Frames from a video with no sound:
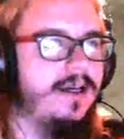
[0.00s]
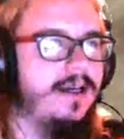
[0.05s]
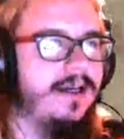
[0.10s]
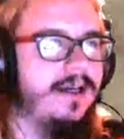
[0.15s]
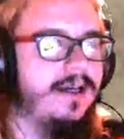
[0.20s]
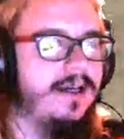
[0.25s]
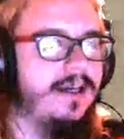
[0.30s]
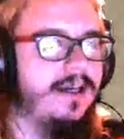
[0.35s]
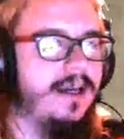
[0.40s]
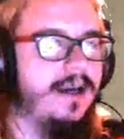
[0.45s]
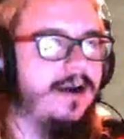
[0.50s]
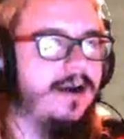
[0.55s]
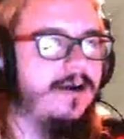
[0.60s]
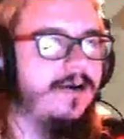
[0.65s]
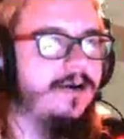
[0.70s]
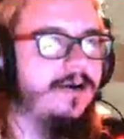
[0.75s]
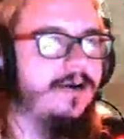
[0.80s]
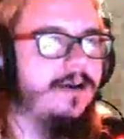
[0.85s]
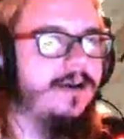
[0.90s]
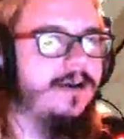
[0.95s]
you
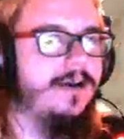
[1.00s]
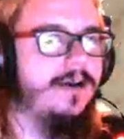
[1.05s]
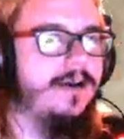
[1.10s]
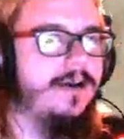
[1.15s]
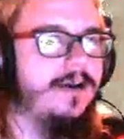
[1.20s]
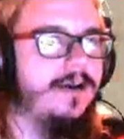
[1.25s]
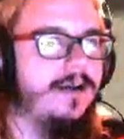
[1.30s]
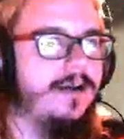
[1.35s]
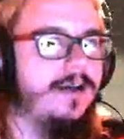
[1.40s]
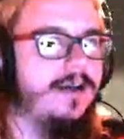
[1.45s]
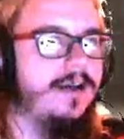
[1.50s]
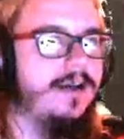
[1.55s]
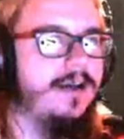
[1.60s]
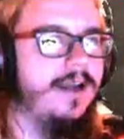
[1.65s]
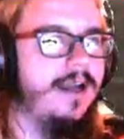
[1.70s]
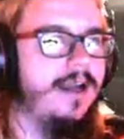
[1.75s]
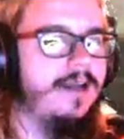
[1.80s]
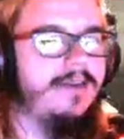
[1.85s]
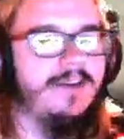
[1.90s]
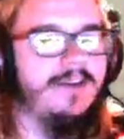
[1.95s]
know,
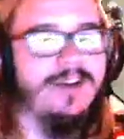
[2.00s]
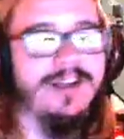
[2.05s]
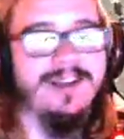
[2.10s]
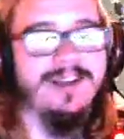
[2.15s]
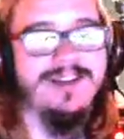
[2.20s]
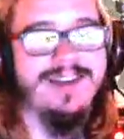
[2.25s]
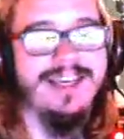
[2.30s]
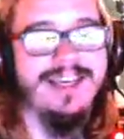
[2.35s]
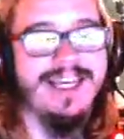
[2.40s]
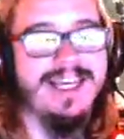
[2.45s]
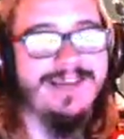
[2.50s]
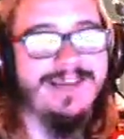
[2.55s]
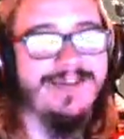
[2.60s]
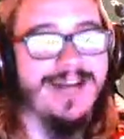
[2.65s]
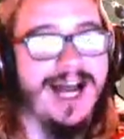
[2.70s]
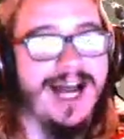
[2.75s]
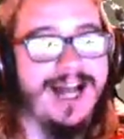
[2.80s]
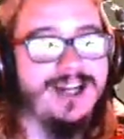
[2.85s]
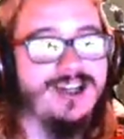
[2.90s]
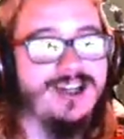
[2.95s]
as you can see, even
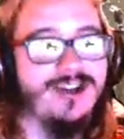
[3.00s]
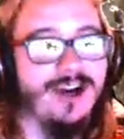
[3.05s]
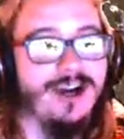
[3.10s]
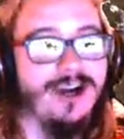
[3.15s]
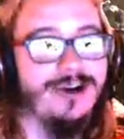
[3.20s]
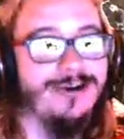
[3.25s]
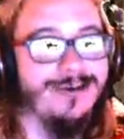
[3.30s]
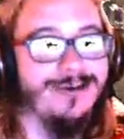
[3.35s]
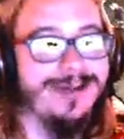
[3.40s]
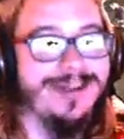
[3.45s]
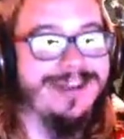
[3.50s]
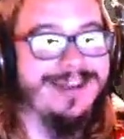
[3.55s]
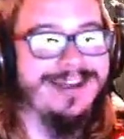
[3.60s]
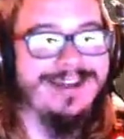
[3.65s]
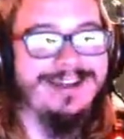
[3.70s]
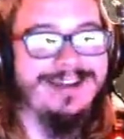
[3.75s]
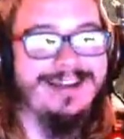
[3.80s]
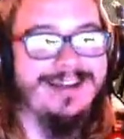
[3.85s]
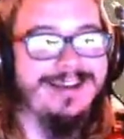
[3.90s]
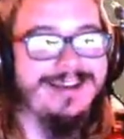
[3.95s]
I struggle with
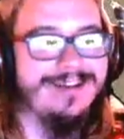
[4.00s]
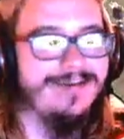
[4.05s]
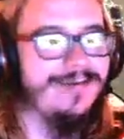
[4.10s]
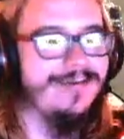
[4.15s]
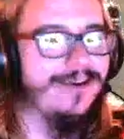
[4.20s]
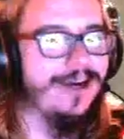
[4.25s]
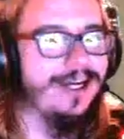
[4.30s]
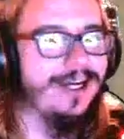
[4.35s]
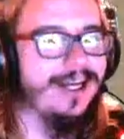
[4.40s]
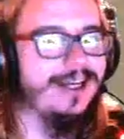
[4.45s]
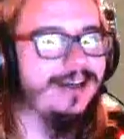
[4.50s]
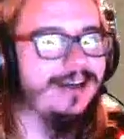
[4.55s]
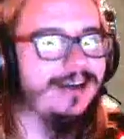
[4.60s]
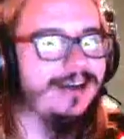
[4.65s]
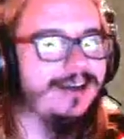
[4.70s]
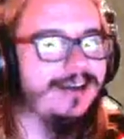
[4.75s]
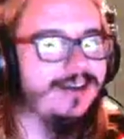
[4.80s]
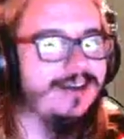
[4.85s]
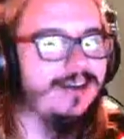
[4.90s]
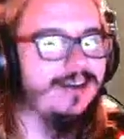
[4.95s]
it,
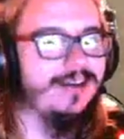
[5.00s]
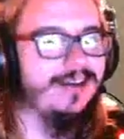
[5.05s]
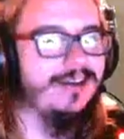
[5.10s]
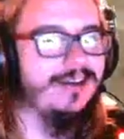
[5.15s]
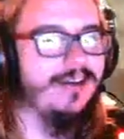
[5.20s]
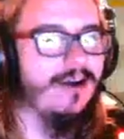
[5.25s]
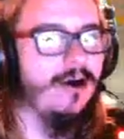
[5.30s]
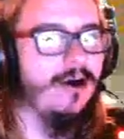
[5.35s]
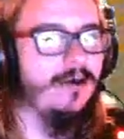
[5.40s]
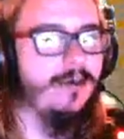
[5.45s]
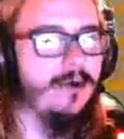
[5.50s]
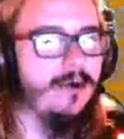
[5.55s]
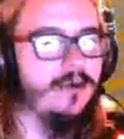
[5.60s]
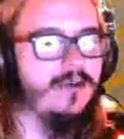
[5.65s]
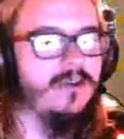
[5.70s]
fucking almost